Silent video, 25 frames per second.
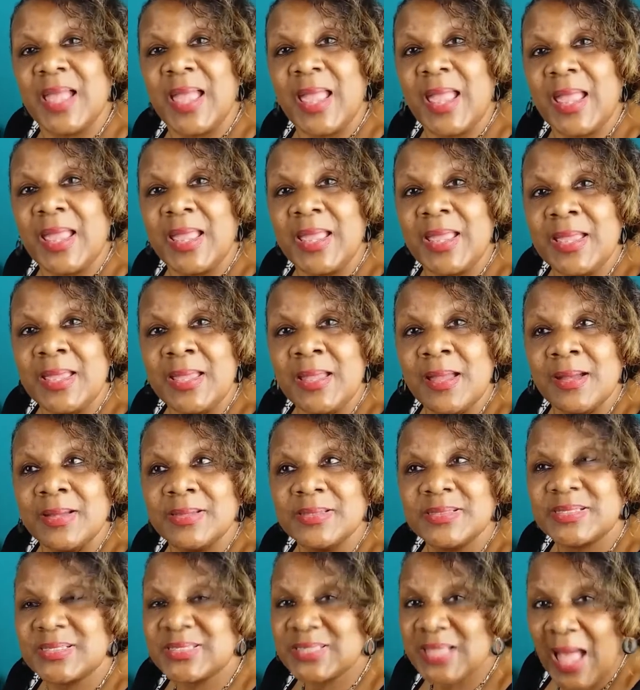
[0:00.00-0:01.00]
a
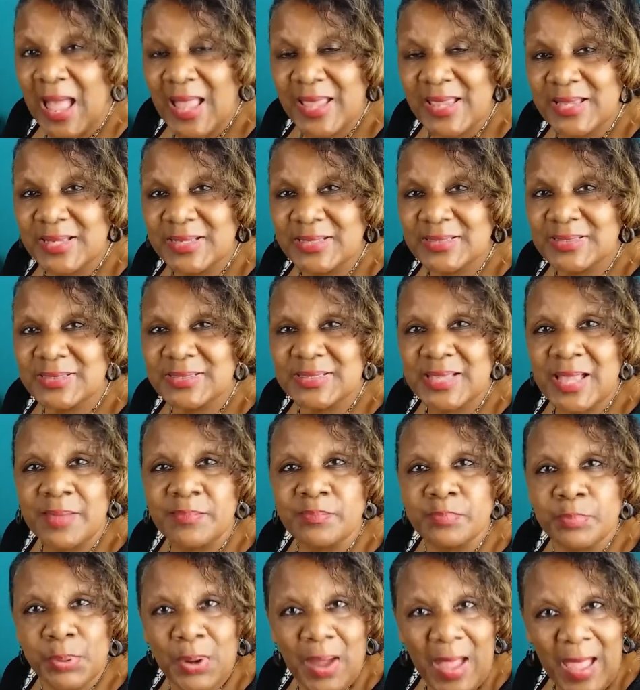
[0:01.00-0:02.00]
science
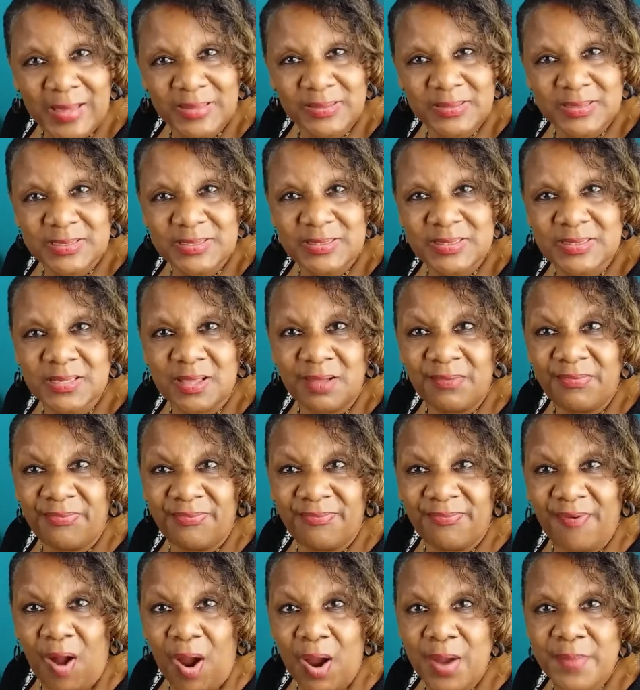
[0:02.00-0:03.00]
and practice of
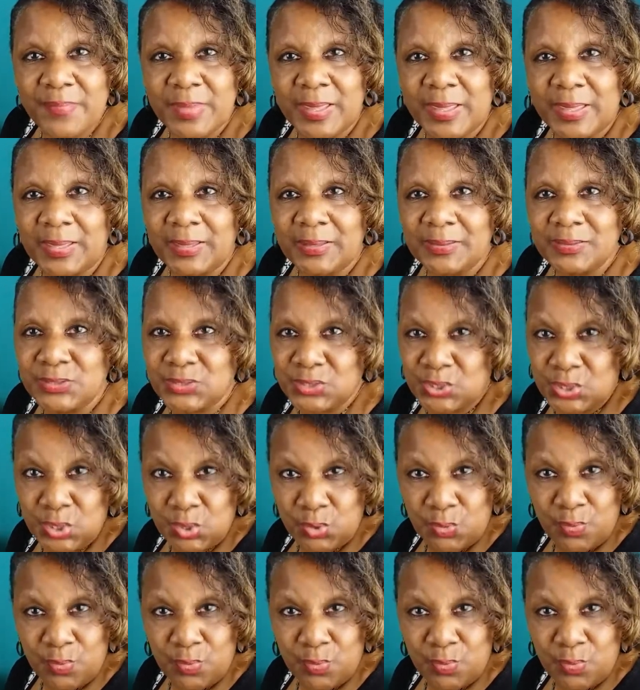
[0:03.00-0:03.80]
farming. Do you